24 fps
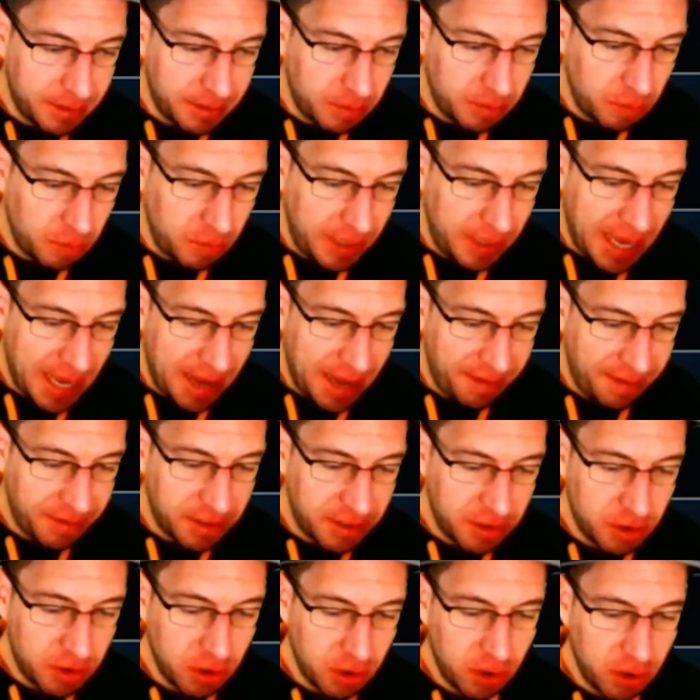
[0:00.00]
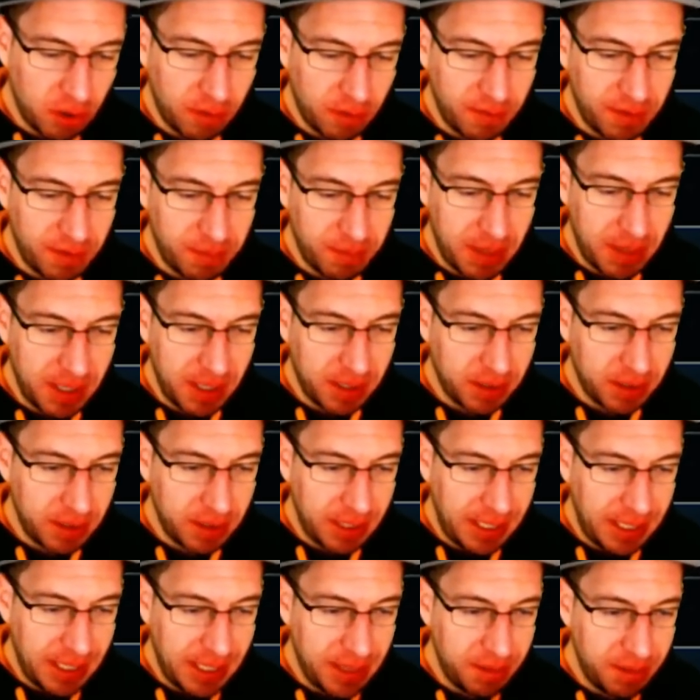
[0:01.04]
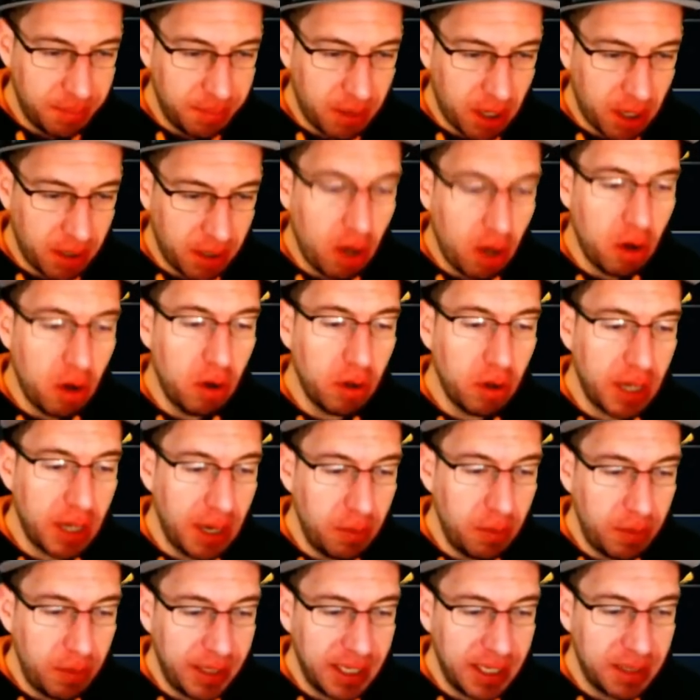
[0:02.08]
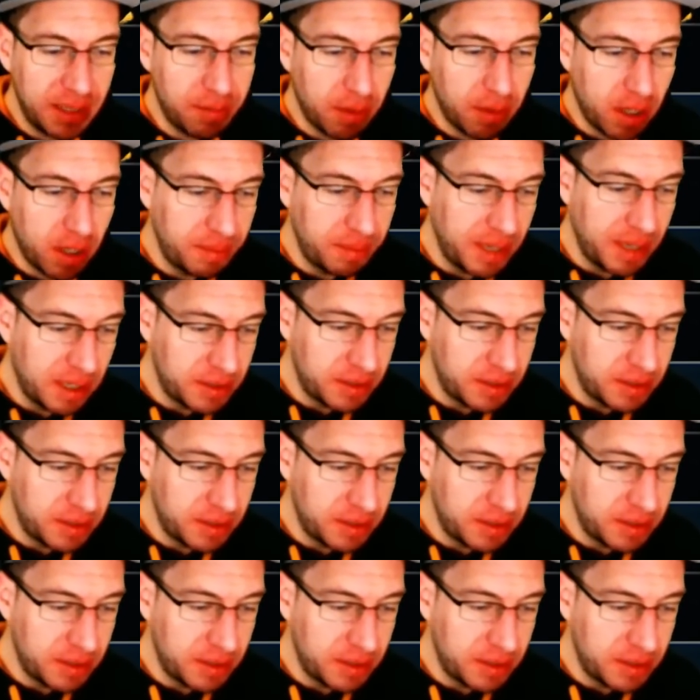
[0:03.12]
We have control over the middle and the bottom. Oh, okay, we got the bottom now